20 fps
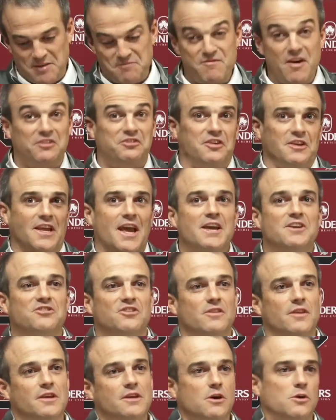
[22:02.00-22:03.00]

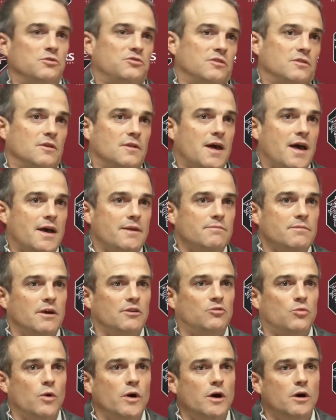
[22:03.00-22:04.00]
investigation that goes into that
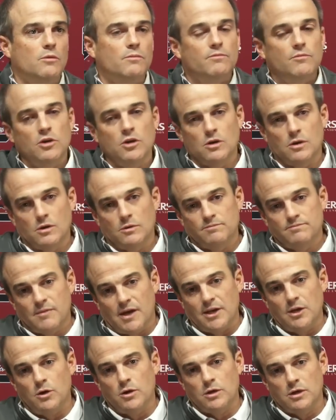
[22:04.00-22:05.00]
as well. You know,
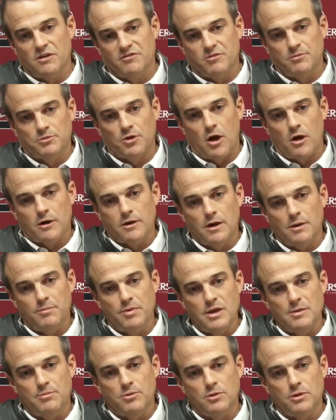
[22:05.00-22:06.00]
I know enough from talking to
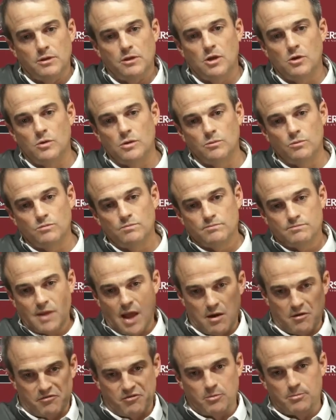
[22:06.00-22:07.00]
people and knowing
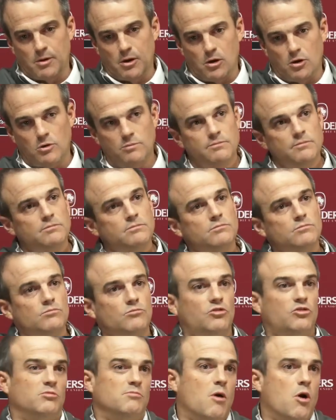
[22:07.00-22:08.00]
how football
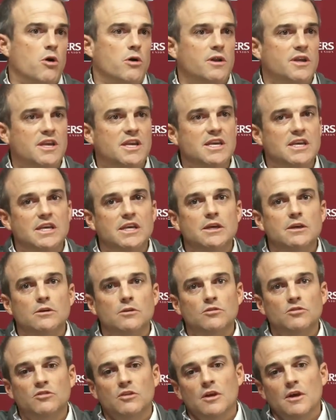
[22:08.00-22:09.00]
smart he
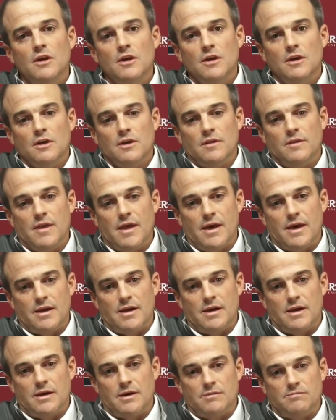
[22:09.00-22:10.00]
is
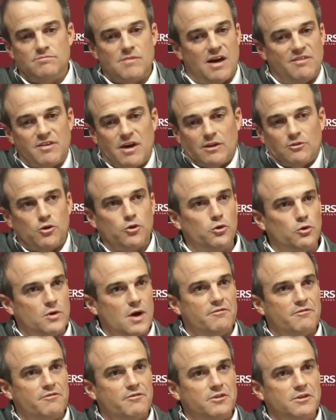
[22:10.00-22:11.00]
that I've got total
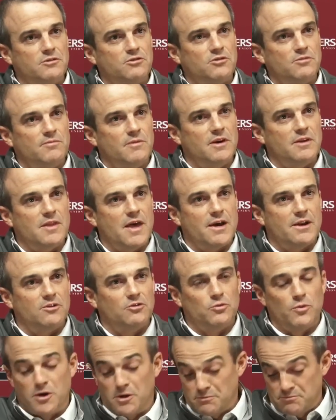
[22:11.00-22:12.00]
confidence in that
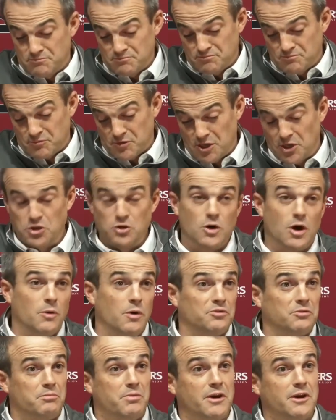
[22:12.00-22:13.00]
as well. And you know, I
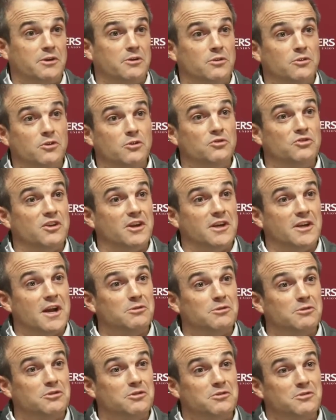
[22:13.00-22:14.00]
wasn't picking on Eugene.
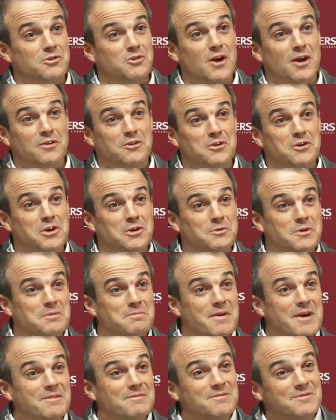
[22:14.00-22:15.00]
You're not the only
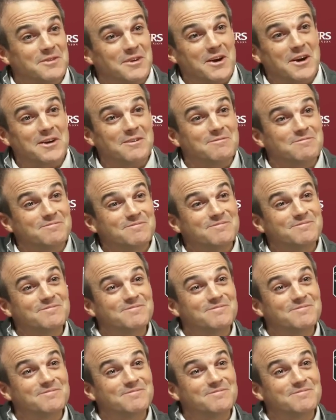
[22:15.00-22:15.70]
one, man. All right.